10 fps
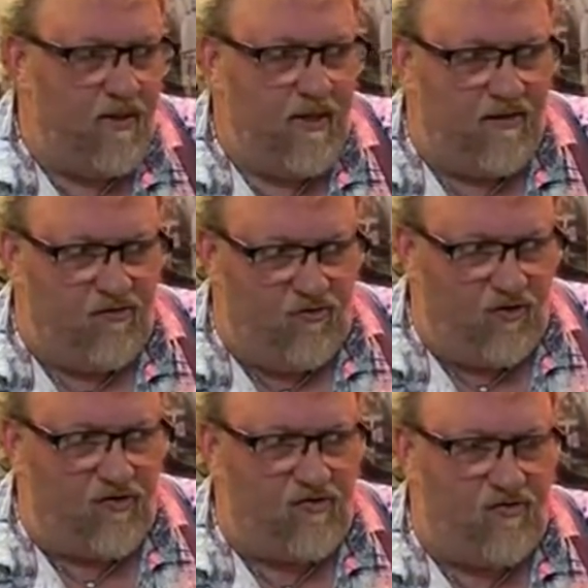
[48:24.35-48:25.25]
It's
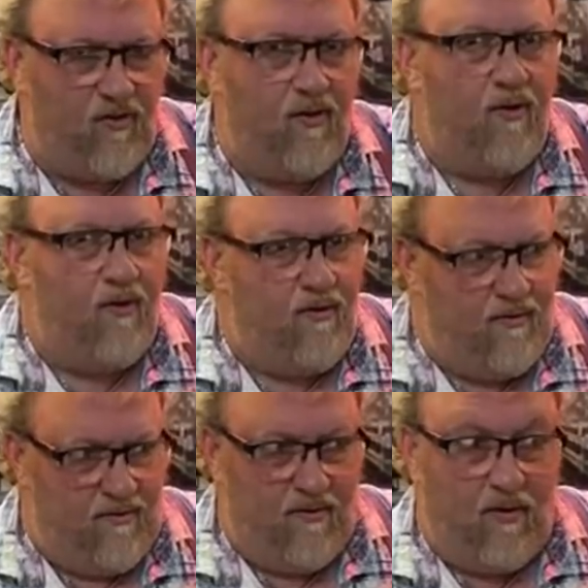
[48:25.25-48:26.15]
just
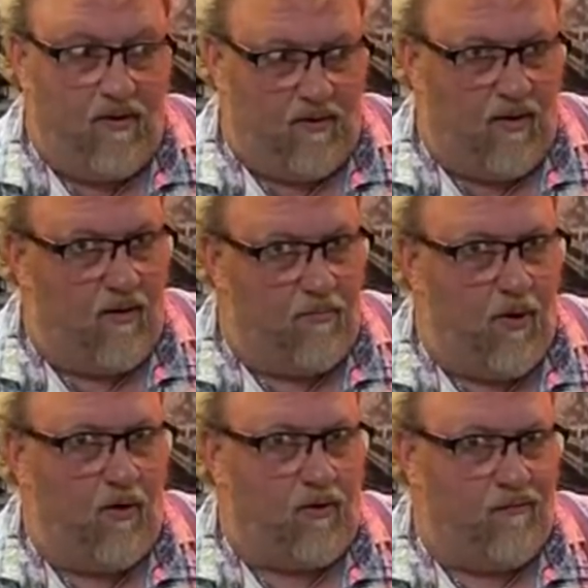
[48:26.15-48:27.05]
a
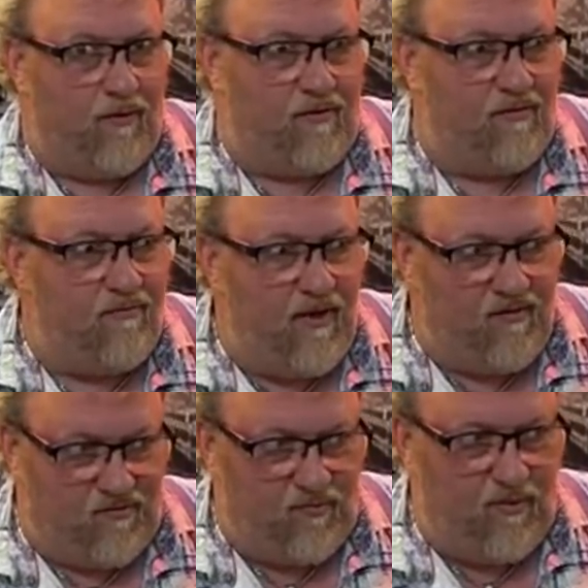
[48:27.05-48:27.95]
bulk of it is